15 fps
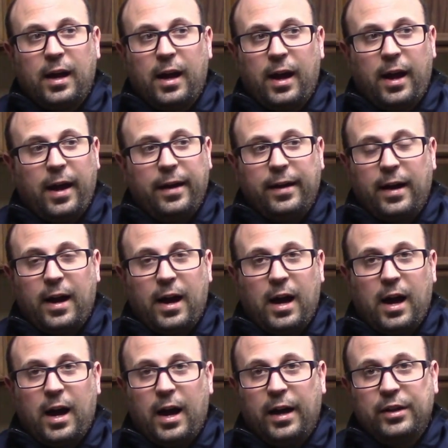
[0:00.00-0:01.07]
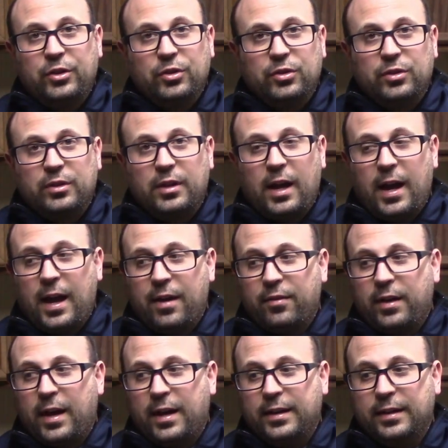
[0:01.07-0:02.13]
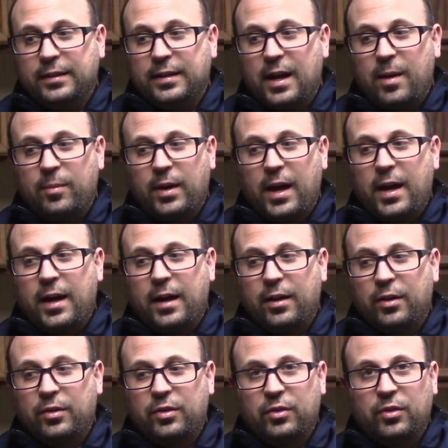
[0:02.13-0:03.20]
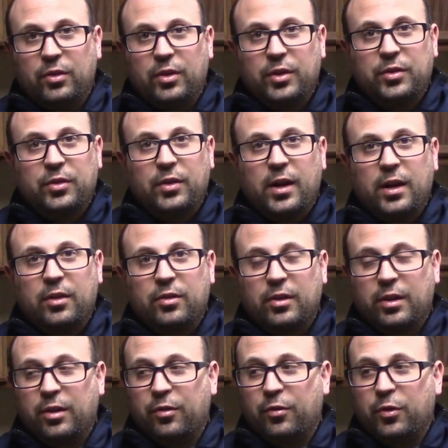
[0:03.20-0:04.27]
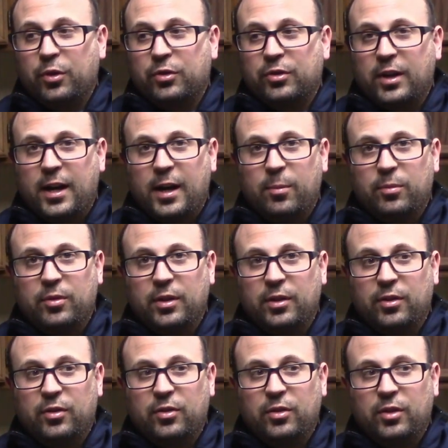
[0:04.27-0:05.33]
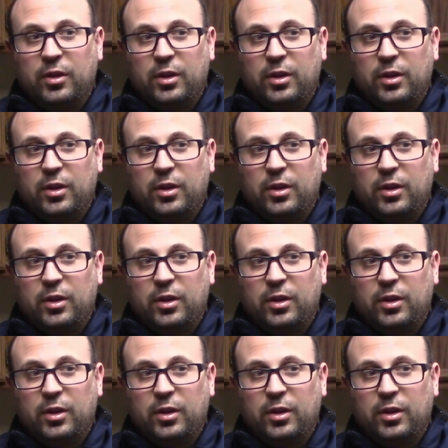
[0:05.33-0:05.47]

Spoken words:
and I just haven't had any time to edit. This is honestly the first time since